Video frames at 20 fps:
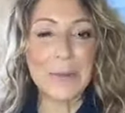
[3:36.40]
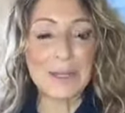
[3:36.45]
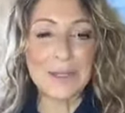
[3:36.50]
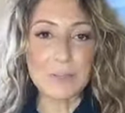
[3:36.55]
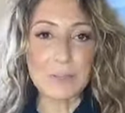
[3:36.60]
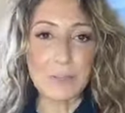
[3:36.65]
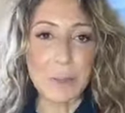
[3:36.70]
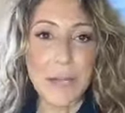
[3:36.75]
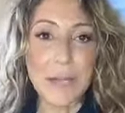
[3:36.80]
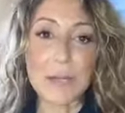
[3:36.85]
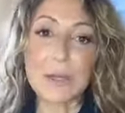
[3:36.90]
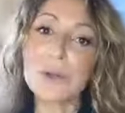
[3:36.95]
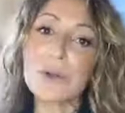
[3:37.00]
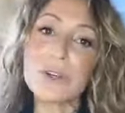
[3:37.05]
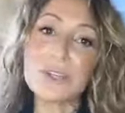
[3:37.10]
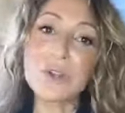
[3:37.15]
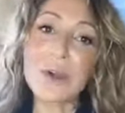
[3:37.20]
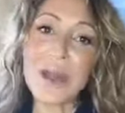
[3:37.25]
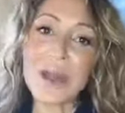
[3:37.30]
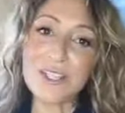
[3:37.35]
but close
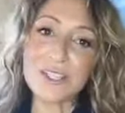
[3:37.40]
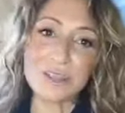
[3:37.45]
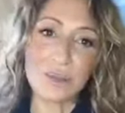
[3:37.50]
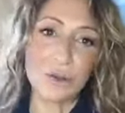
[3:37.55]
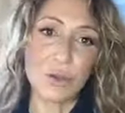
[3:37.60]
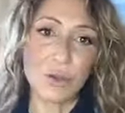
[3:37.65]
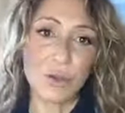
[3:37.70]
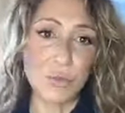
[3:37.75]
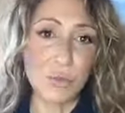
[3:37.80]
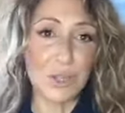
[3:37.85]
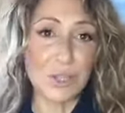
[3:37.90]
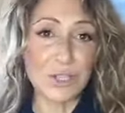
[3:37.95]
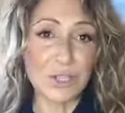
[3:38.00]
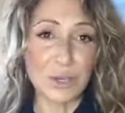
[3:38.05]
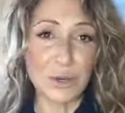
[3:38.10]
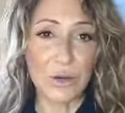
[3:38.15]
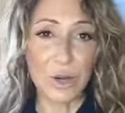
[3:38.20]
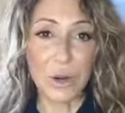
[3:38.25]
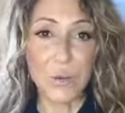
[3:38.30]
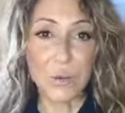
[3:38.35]
your eyes so you can really
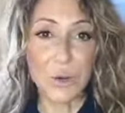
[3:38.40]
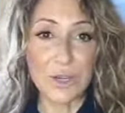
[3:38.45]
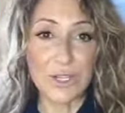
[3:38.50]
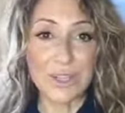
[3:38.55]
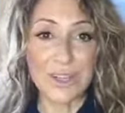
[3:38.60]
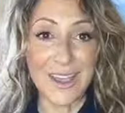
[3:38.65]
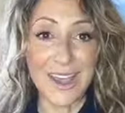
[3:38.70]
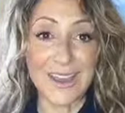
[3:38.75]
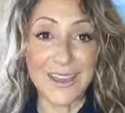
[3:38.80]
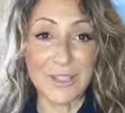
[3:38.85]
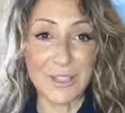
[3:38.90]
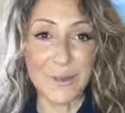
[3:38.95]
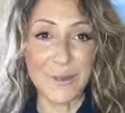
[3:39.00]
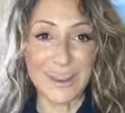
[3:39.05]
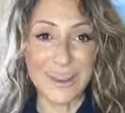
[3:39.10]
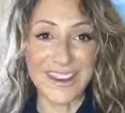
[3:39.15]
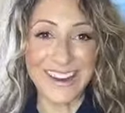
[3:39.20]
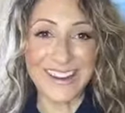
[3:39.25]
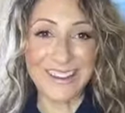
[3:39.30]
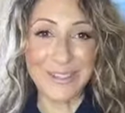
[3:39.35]
turn inward to get into a
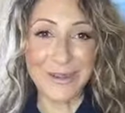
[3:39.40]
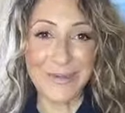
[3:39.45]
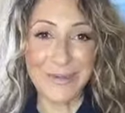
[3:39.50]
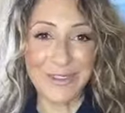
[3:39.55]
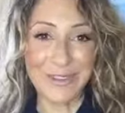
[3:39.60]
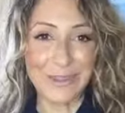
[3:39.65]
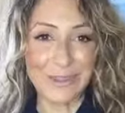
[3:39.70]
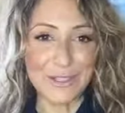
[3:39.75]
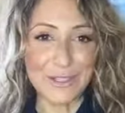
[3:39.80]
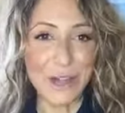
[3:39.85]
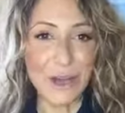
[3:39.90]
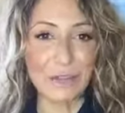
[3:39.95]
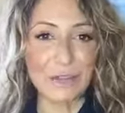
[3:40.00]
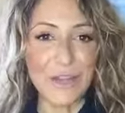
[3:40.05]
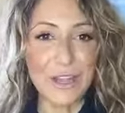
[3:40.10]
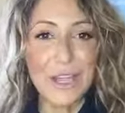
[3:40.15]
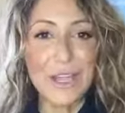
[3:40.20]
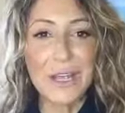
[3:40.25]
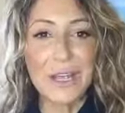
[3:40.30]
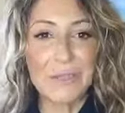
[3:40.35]
connection with yourself.
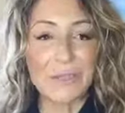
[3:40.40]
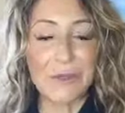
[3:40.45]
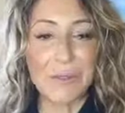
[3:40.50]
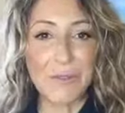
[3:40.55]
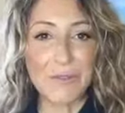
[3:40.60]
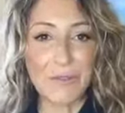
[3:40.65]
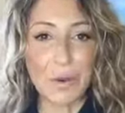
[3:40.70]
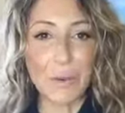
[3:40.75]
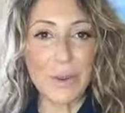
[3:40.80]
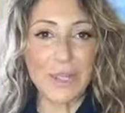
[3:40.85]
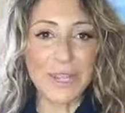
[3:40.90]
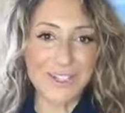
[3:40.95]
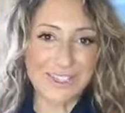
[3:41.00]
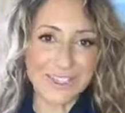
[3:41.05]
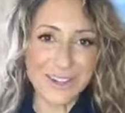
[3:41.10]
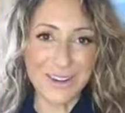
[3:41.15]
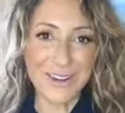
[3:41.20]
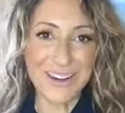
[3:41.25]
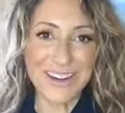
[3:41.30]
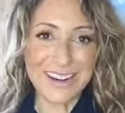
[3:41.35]
So before we get
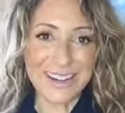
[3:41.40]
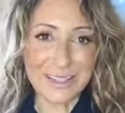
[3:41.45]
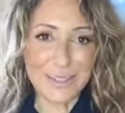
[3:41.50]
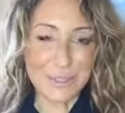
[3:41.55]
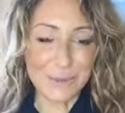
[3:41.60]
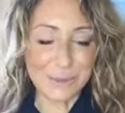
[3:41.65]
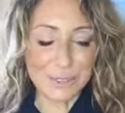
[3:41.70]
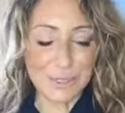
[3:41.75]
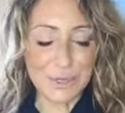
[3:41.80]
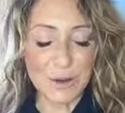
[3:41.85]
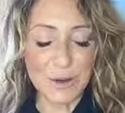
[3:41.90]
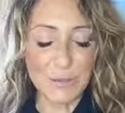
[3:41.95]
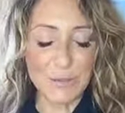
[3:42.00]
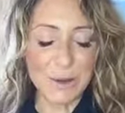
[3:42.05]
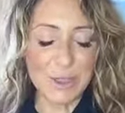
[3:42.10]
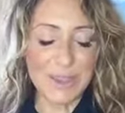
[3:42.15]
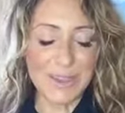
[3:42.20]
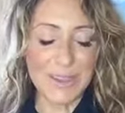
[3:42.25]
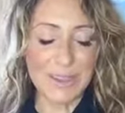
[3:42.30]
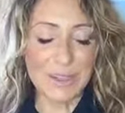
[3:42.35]
started, I just want you to
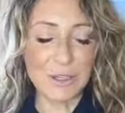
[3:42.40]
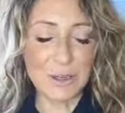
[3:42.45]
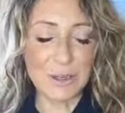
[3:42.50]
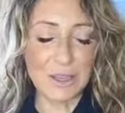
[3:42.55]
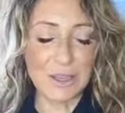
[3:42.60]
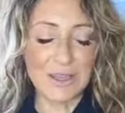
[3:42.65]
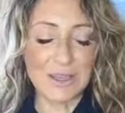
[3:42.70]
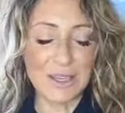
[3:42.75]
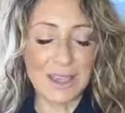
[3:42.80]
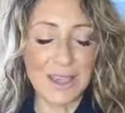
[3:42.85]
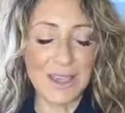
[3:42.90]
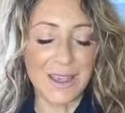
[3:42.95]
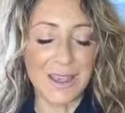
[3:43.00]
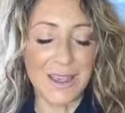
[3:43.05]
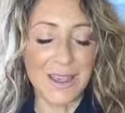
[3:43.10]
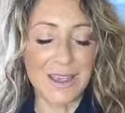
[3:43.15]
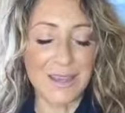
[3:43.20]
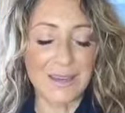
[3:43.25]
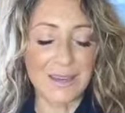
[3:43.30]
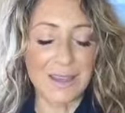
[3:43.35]
breathe in. You're going to take
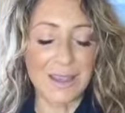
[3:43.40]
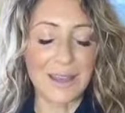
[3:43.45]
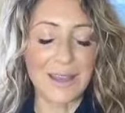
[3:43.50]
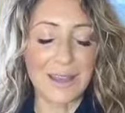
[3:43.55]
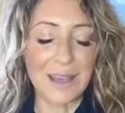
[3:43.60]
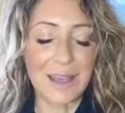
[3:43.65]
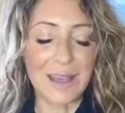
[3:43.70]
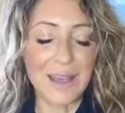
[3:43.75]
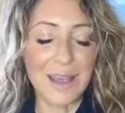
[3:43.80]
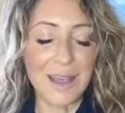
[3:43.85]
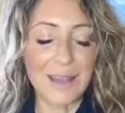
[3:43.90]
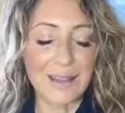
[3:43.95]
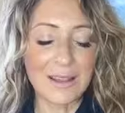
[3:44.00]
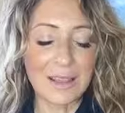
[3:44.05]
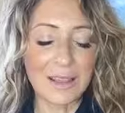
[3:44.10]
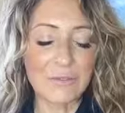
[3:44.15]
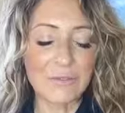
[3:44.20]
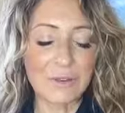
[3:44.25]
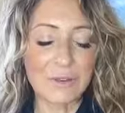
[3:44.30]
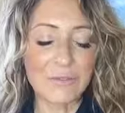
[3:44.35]
an inhale
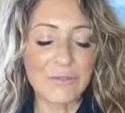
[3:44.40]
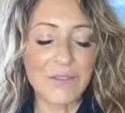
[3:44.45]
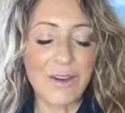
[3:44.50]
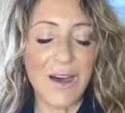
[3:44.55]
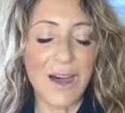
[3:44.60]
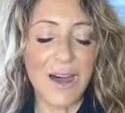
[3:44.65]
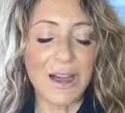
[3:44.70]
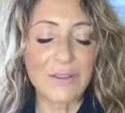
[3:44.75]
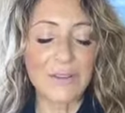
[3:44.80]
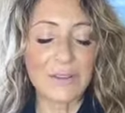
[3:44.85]
in for 5,